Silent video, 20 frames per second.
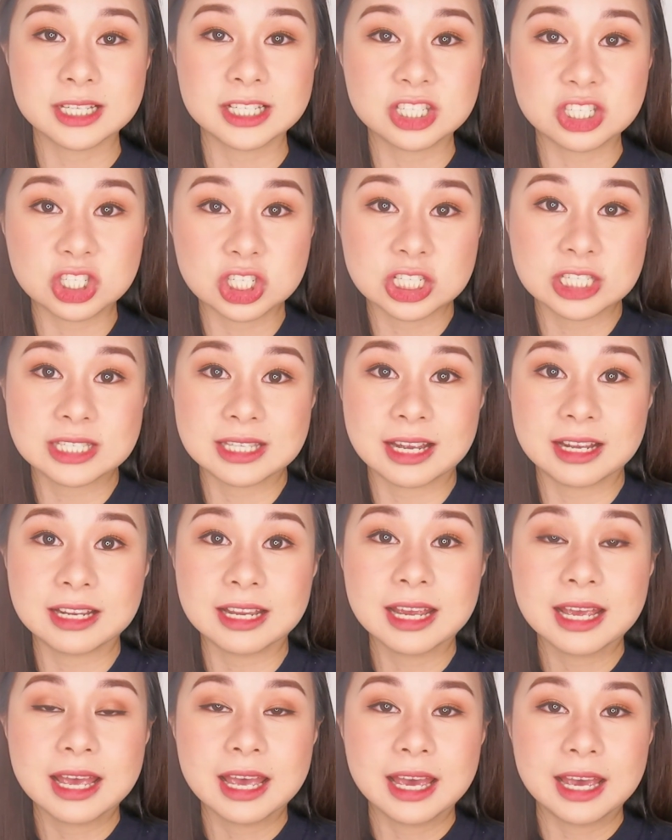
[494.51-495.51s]
It's just
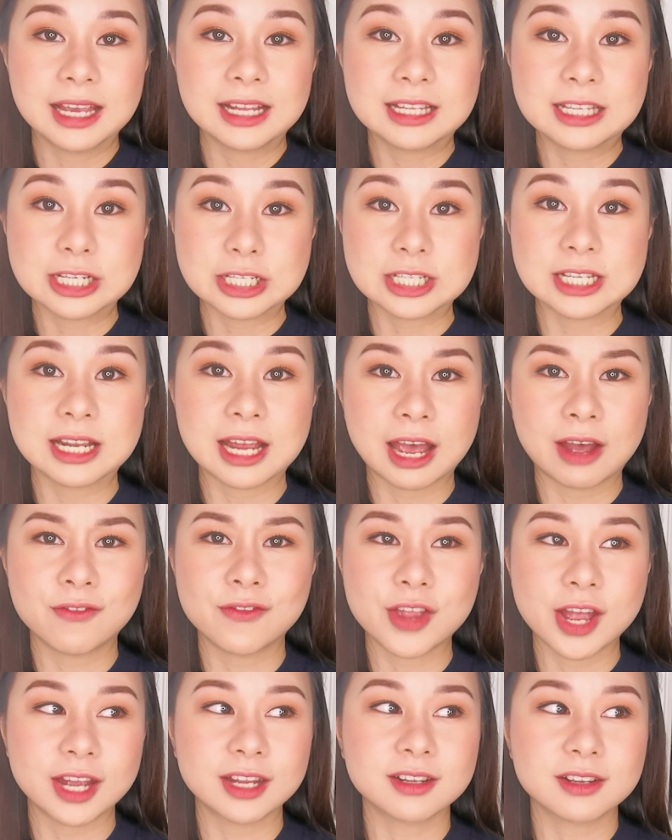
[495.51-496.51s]
that it doesn't
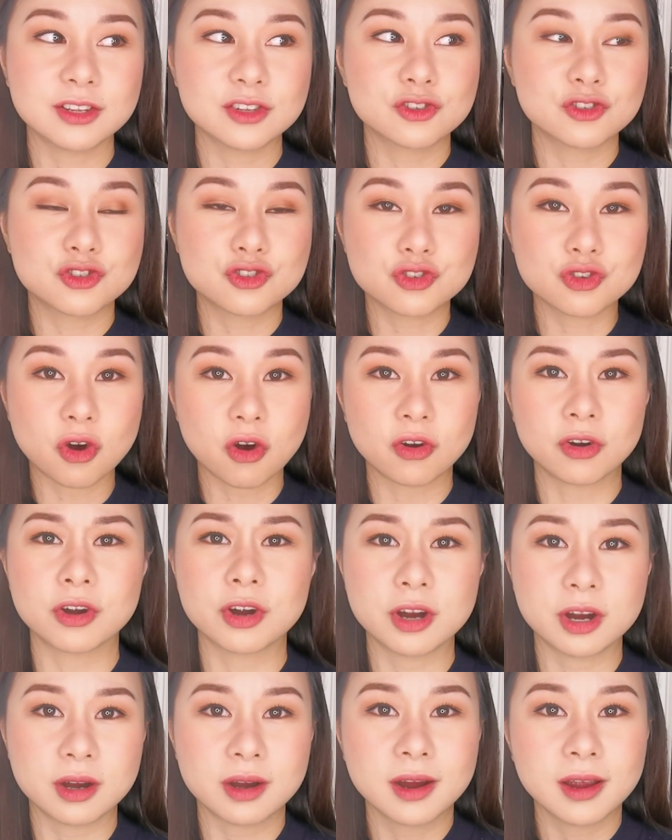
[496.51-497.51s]
have that
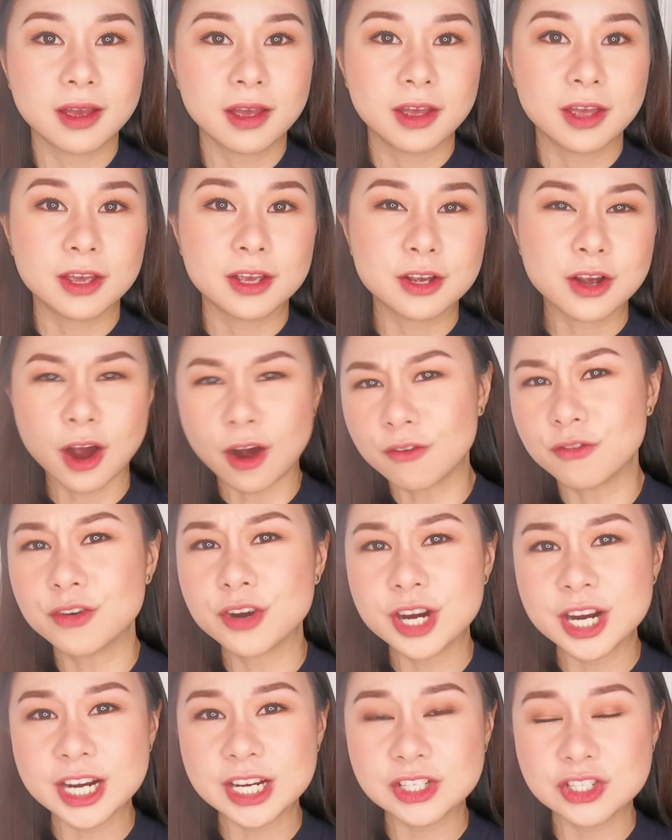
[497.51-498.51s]
stronger
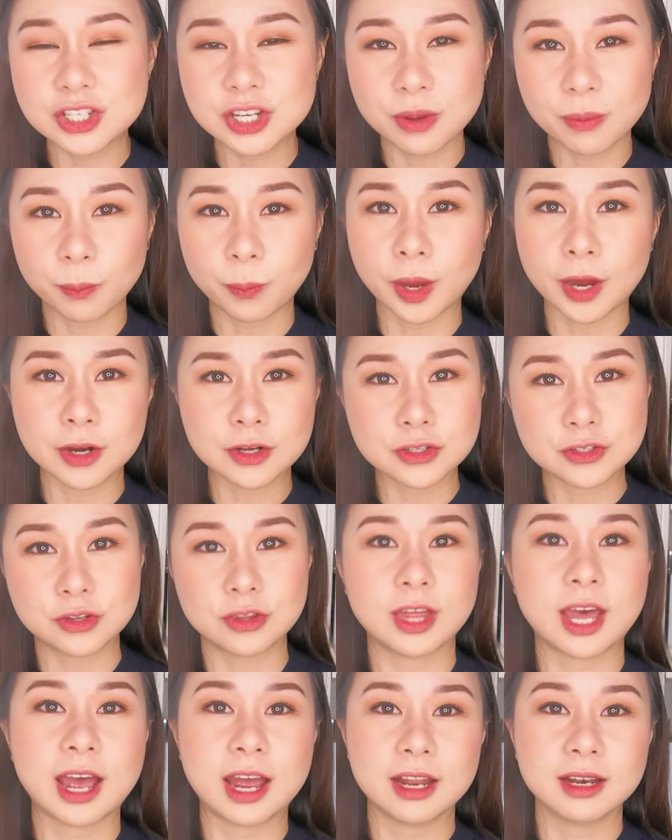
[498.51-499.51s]
coverage compared to
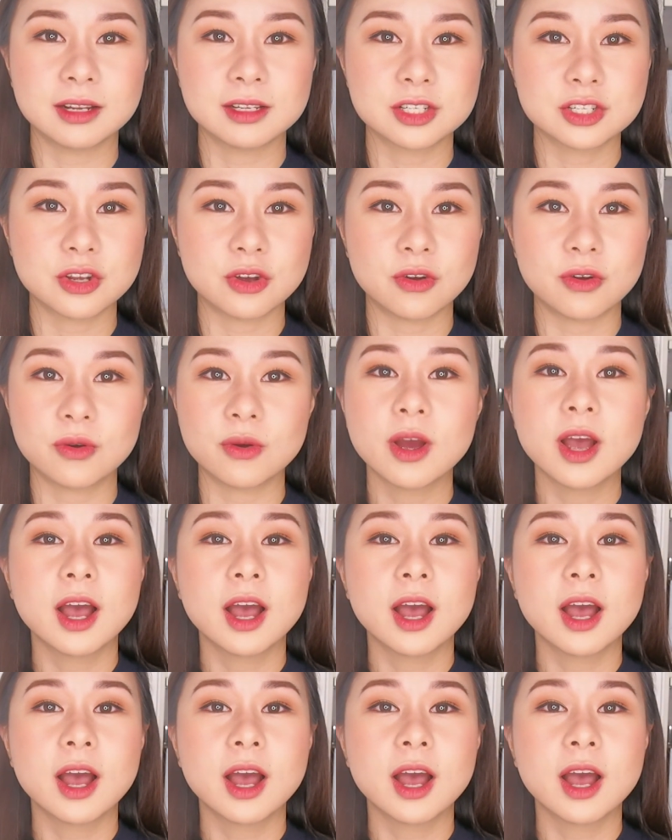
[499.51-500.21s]
that. So